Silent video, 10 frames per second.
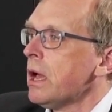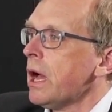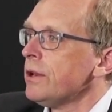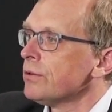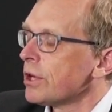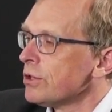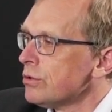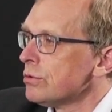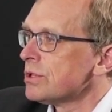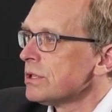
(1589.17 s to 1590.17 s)
and you
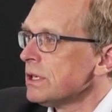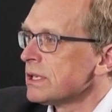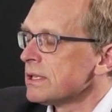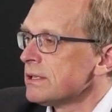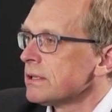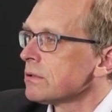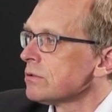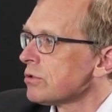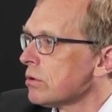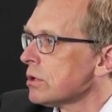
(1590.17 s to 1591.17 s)
can use the existing
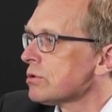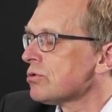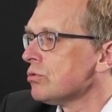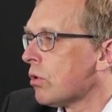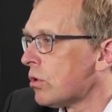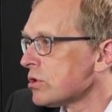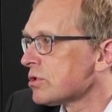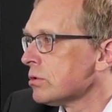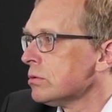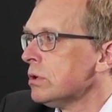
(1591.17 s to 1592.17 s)
controller to
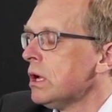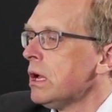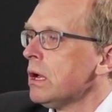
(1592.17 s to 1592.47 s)
also